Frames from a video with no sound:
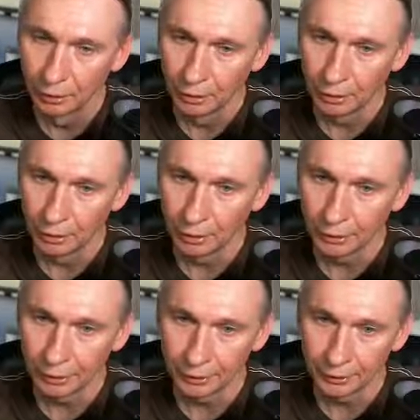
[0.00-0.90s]

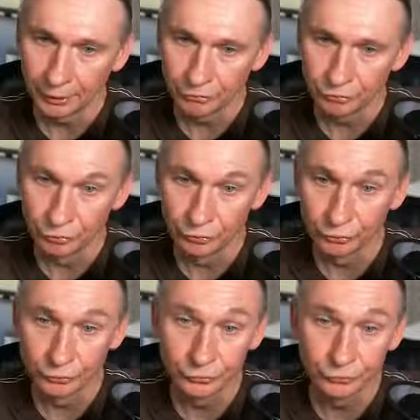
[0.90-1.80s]
I have
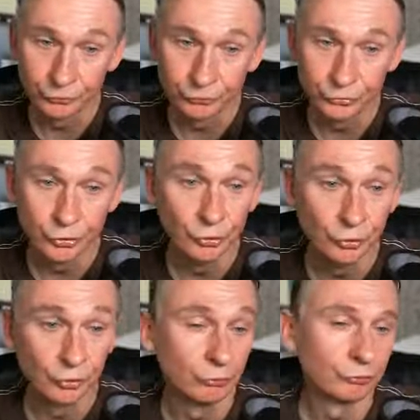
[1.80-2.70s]

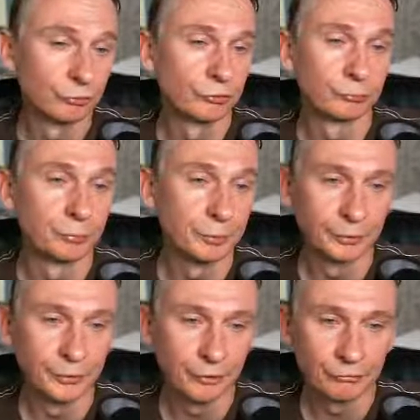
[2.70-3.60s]
also, for the people
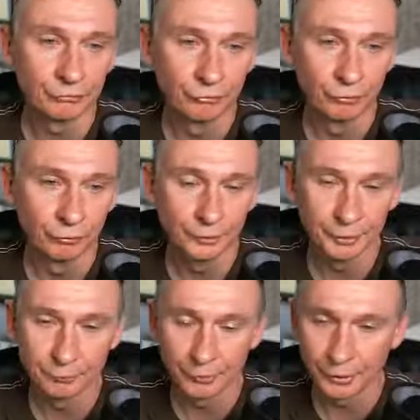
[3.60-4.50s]
that are
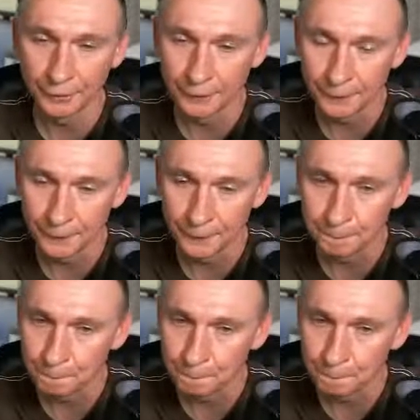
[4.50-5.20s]
following my